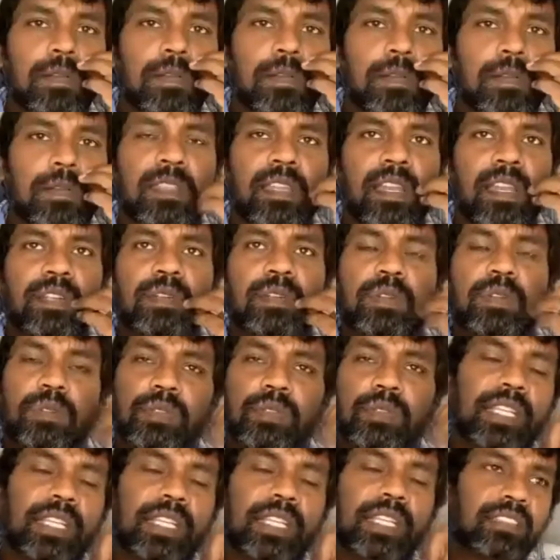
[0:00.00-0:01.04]
There are two
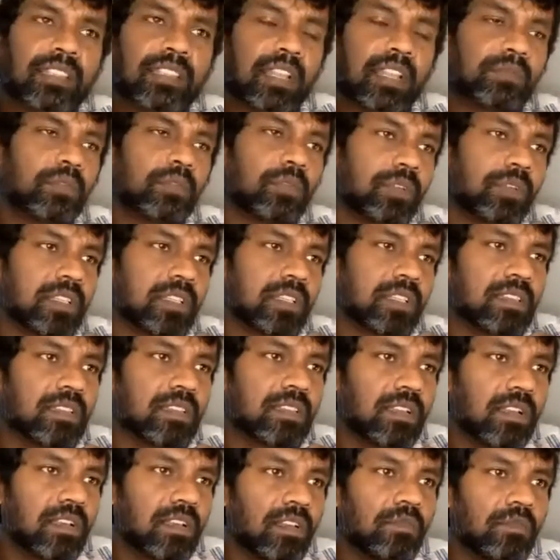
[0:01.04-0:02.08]
things that I've noticed
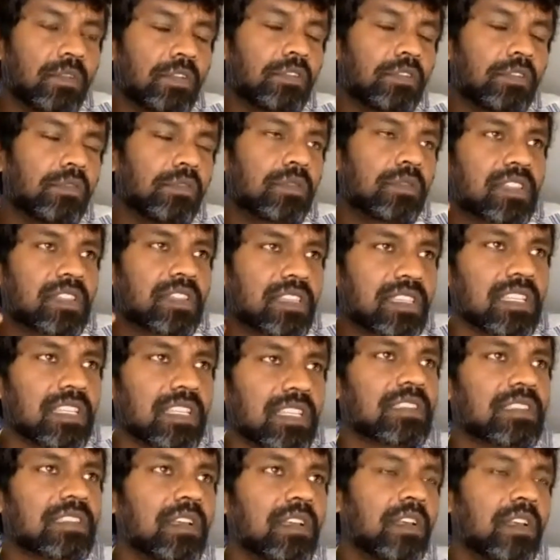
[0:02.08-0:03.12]
when you
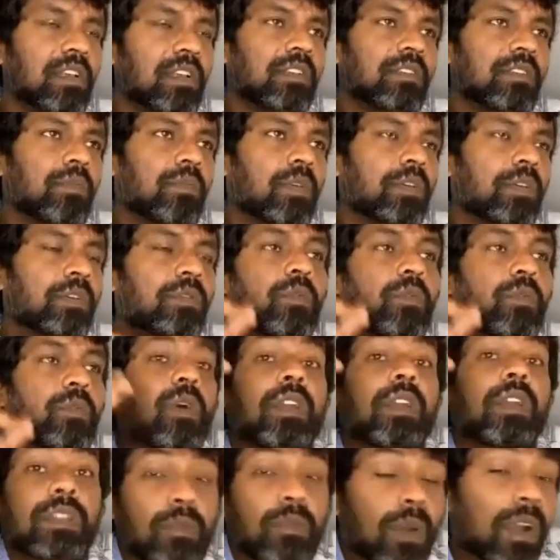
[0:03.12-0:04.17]
resist. What
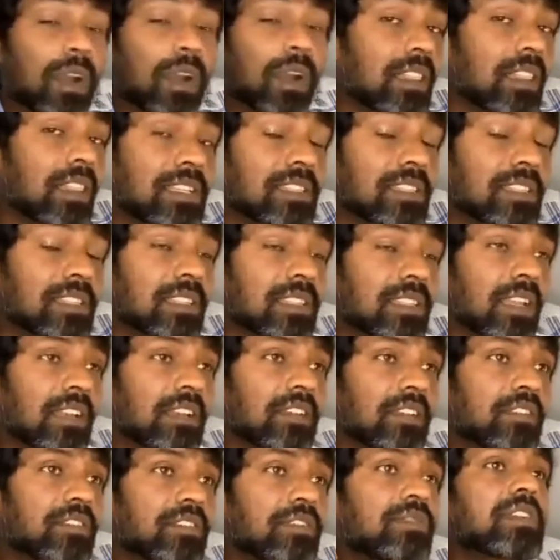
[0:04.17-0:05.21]
are the things that
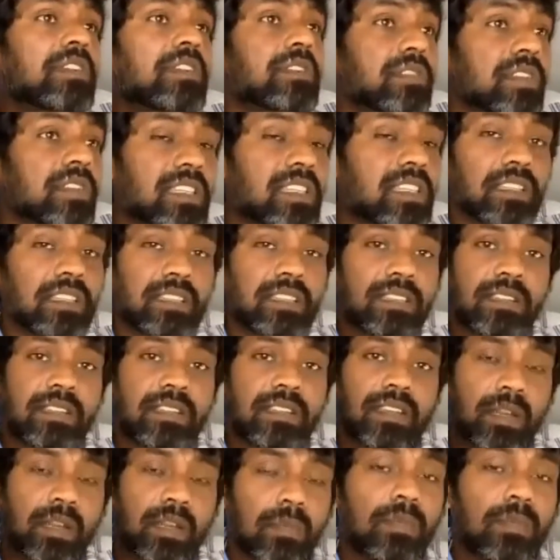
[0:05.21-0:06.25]
you need to resist?
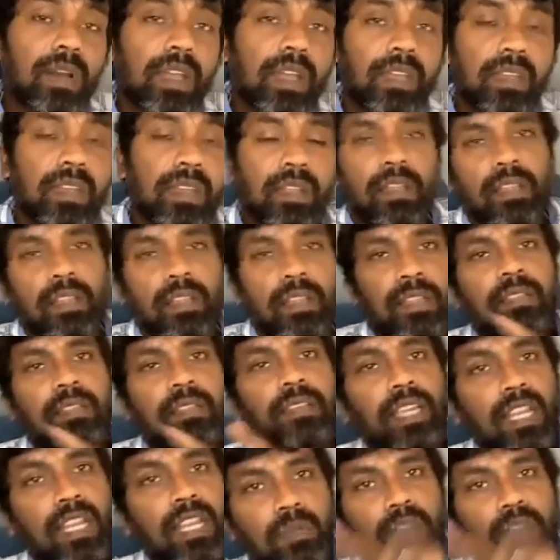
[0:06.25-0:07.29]
Number one, the
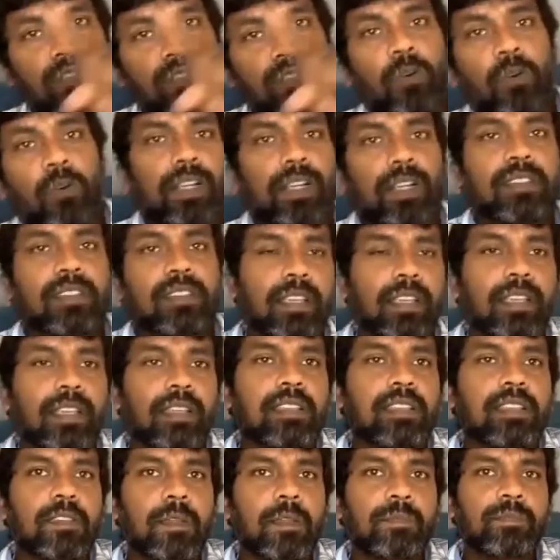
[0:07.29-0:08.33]
enemy of focus
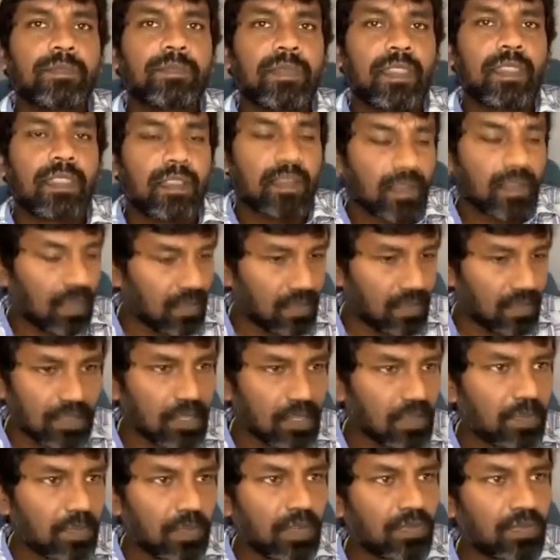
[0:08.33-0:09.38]
is, this
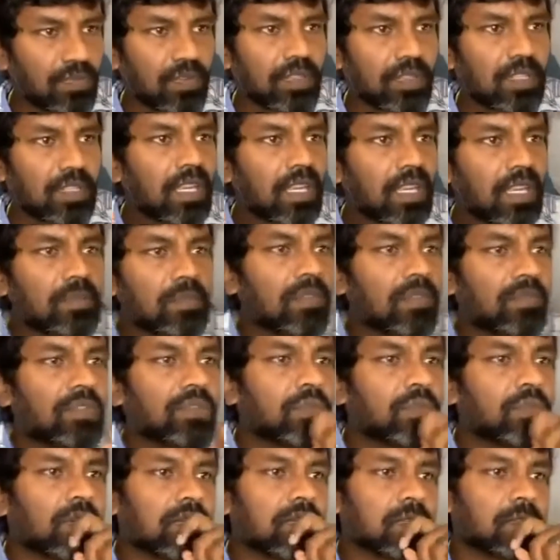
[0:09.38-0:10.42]
is beautiful, the enemy of the
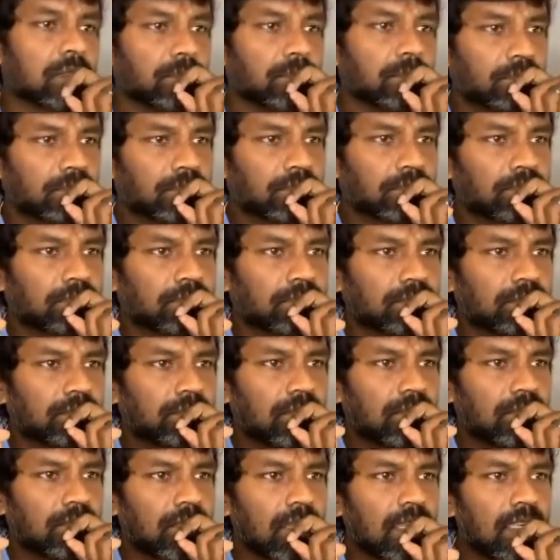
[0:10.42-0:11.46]
focus
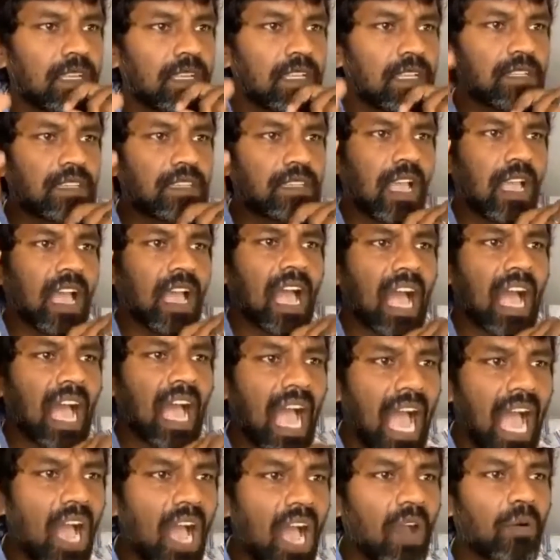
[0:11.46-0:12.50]
is
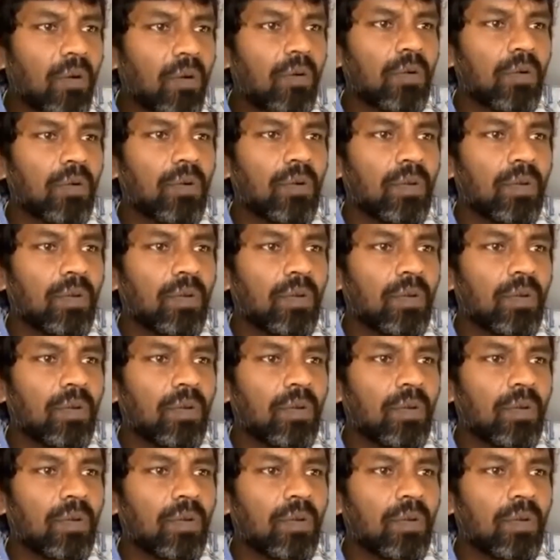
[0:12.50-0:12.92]
how